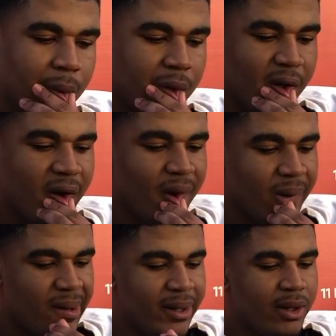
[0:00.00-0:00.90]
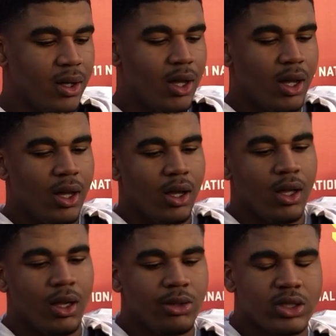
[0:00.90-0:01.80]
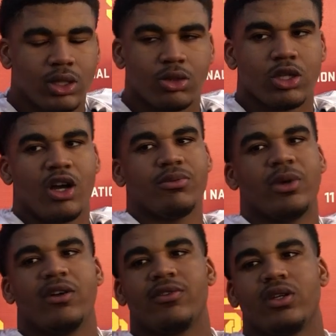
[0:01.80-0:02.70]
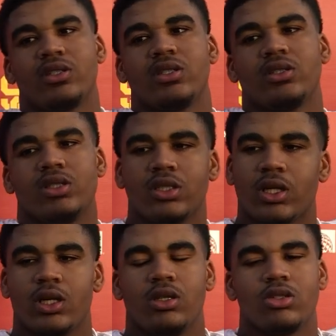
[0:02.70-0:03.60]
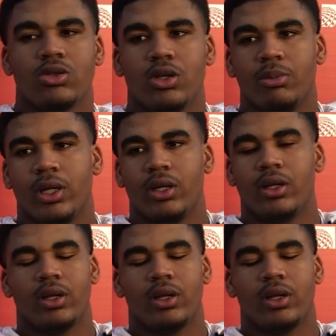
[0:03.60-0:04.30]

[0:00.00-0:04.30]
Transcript: You know, it was hard for me at first just to get used to it, but